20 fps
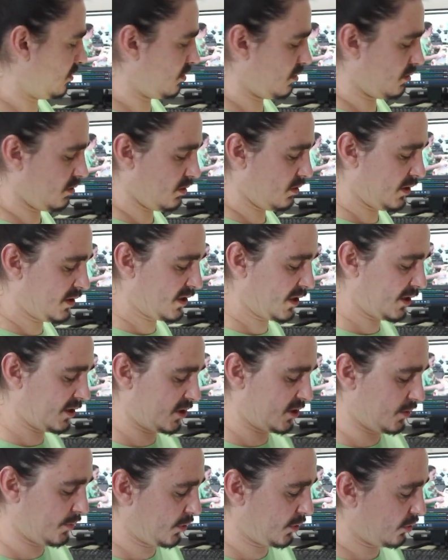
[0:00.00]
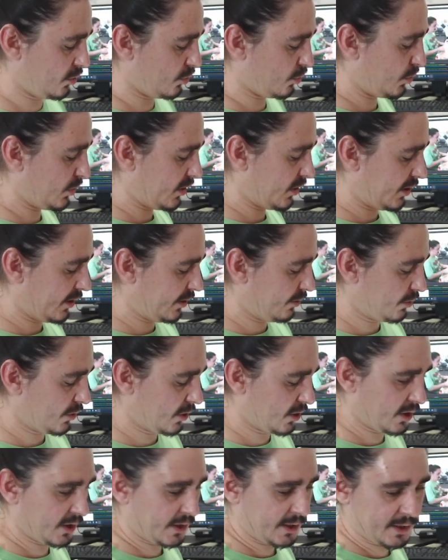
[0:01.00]
This customer
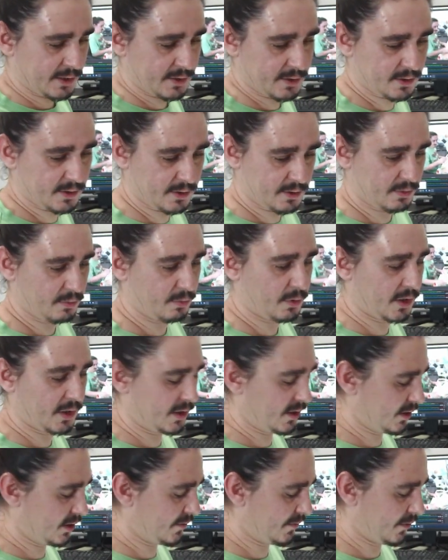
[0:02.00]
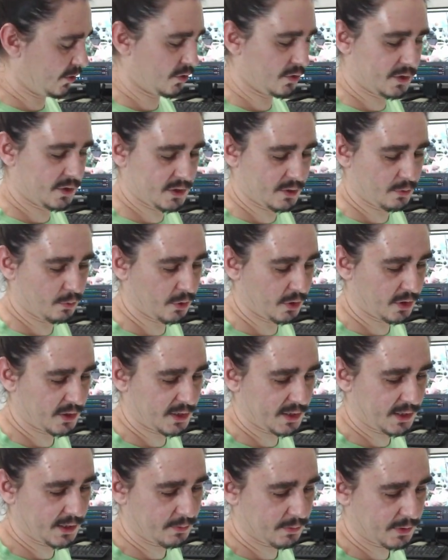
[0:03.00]
really wanted this phone to work
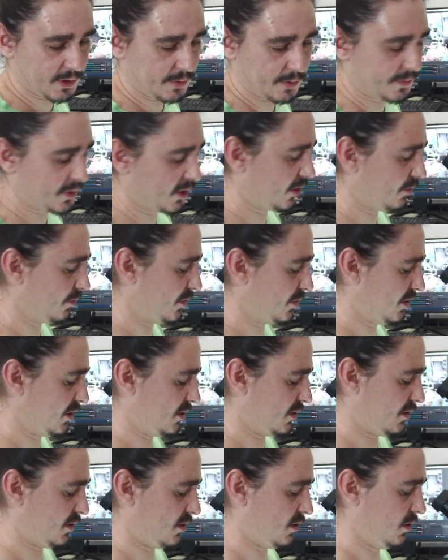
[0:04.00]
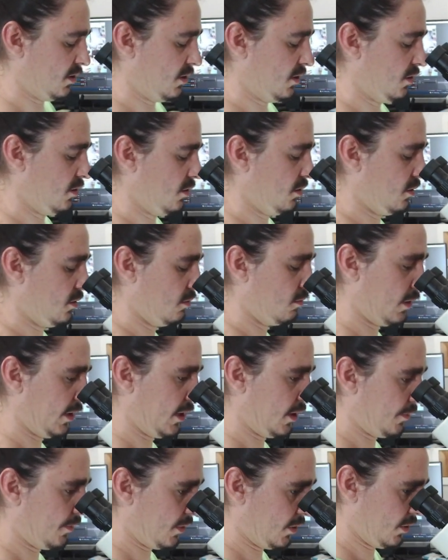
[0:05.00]
again when I'm done, which is
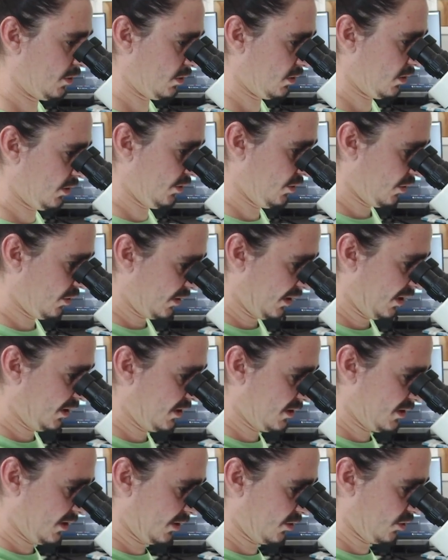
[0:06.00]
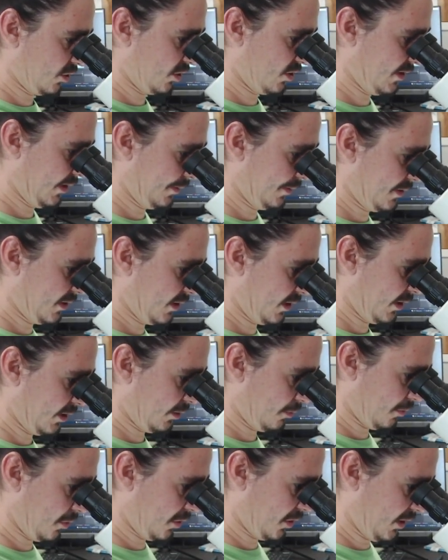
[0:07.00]
why I'm gonna take these extra steps to get
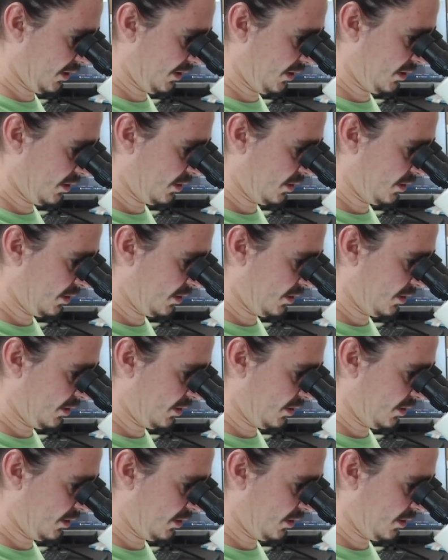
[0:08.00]
it working.